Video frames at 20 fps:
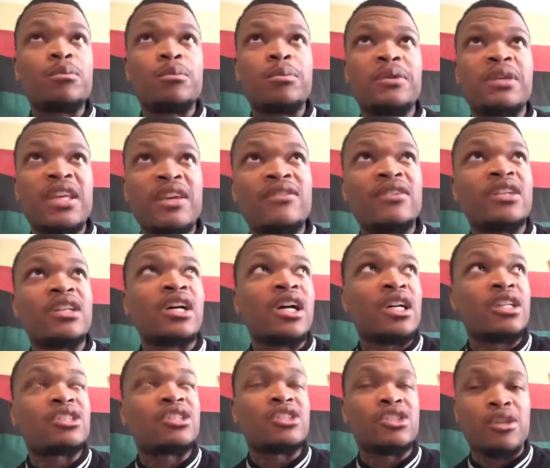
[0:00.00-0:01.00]
given
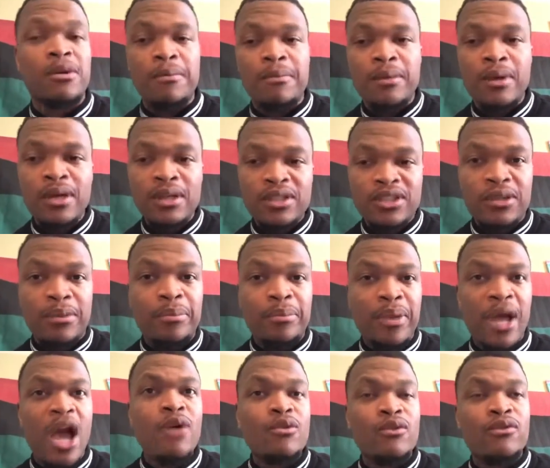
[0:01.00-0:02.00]
us some
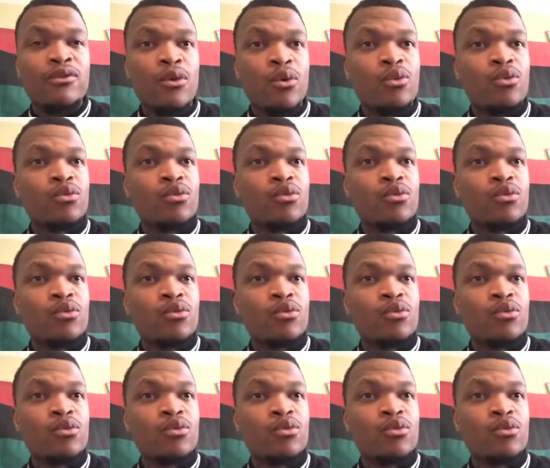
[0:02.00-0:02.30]
powerful